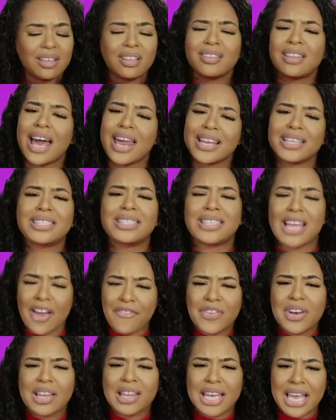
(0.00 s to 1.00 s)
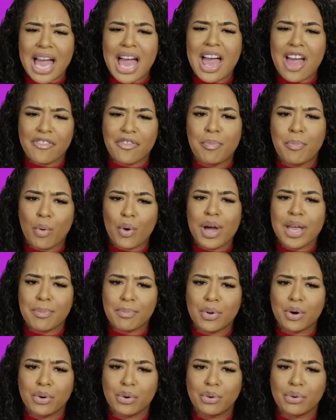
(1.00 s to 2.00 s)
That is definitely an F-boy
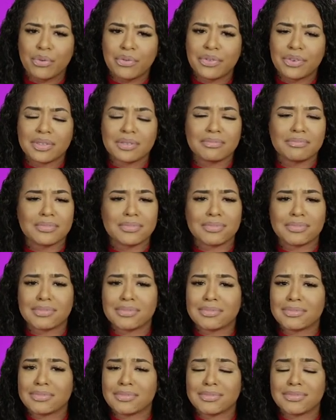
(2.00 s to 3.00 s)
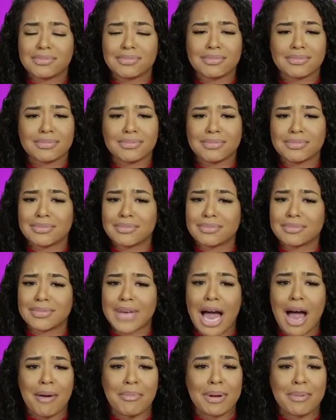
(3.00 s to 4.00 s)
move. I
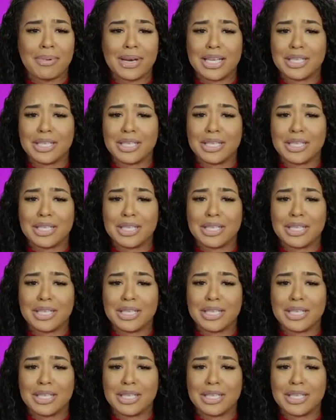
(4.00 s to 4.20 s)
remember